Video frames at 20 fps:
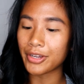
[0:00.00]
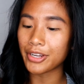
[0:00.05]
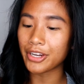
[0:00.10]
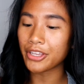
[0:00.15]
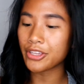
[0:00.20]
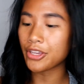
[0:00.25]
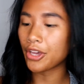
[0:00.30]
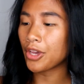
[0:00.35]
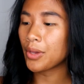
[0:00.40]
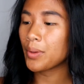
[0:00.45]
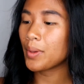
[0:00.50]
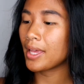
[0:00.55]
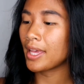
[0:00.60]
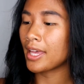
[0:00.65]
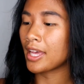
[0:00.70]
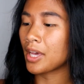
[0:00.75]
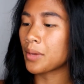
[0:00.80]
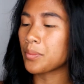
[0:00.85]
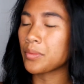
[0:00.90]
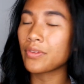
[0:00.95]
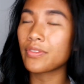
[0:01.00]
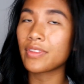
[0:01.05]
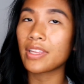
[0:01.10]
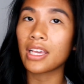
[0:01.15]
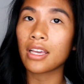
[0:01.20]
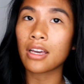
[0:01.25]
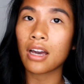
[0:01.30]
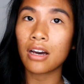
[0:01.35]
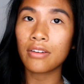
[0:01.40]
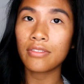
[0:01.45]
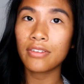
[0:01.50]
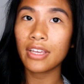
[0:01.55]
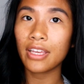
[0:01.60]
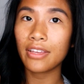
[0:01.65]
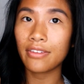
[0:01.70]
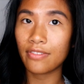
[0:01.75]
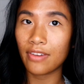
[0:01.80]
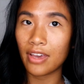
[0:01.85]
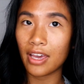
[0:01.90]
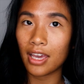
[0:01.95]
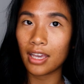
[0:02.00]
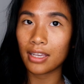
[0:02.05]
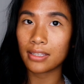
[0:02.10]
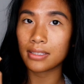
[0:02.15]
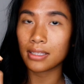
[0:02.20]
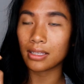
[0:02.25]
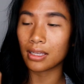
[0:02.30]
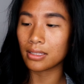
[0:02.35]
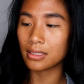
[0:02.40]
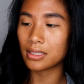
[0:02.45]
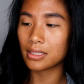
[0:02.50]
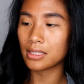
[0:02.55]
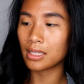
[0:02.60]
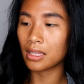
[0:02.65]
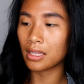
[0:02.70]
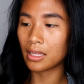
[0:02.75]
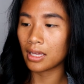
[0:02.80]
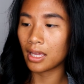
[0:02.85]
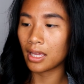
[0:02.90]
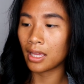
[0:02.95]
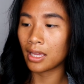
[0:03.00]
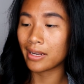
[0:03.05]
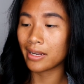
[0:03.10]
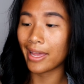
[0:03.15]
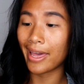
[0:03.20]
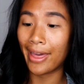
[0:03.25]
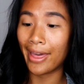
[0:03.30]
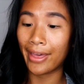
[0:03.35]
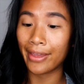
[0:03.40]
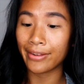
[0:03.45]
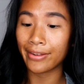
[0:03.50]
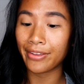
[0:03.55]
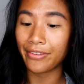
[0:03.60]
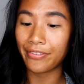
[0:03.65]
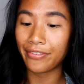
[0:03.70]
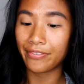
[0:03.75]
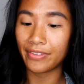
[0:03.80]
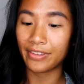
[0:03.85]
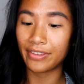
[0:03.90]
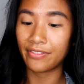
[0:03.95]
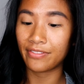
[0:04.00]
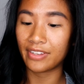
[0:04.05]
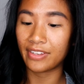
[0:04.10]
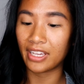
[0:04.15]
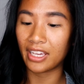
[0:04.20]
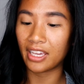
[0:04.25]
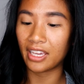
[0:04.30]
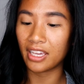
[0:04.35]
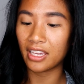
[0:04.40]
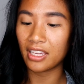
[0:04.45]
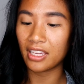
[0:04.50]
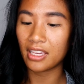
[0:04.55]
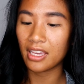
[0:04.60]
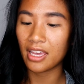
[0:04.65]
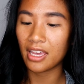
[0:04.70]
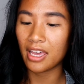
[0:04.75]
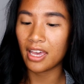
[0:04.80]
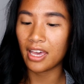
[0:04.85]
gonna go in with the Cover FX Concealer in N50